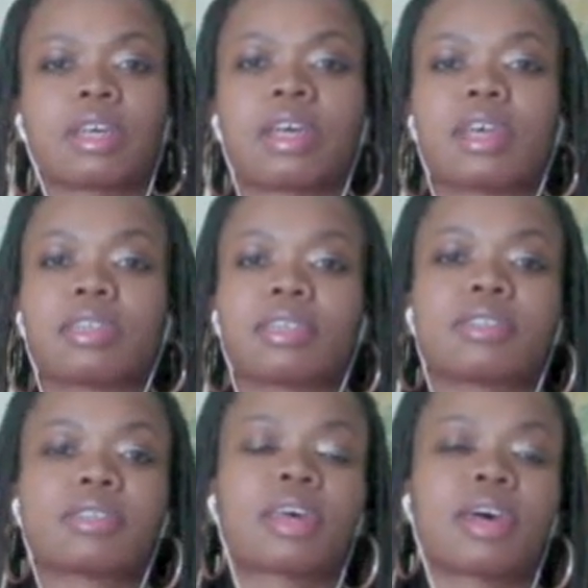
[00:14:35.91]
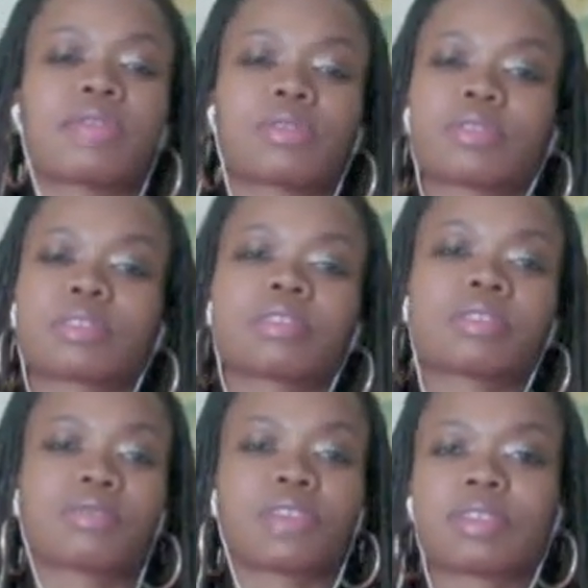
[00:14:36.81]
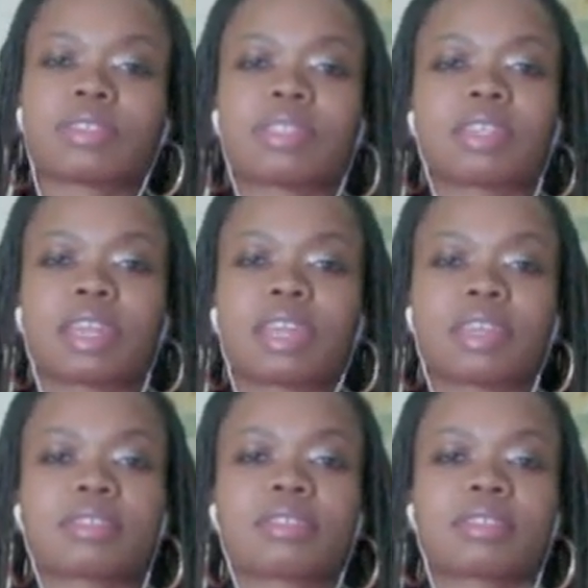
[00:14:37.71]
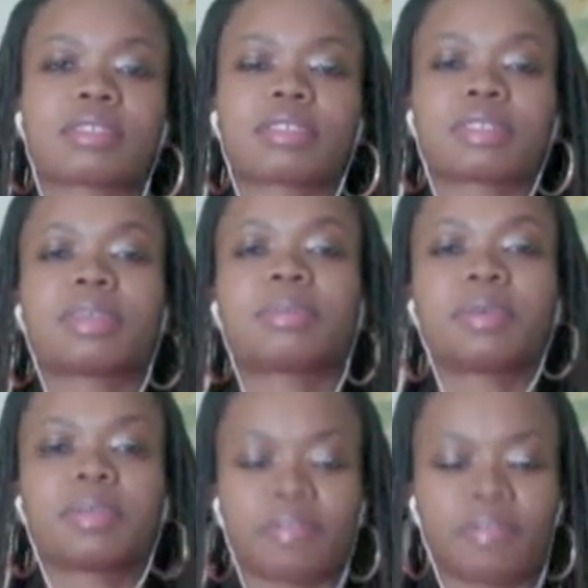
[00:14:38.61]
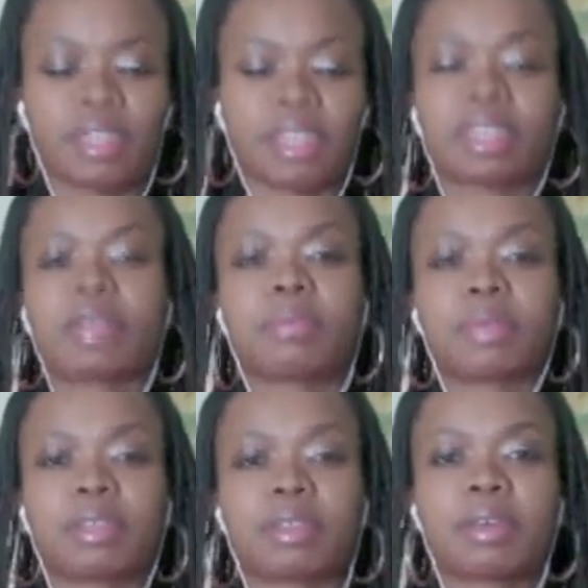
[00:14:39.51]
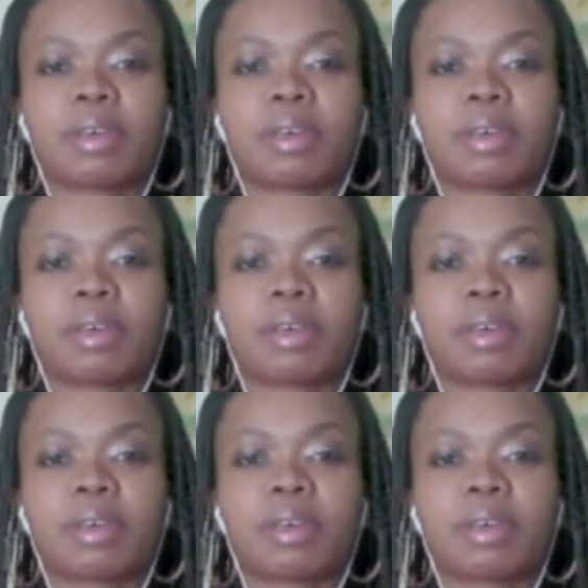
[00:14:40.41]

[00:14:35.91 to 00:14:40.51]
and have crystals around it and candles and keep filling it up with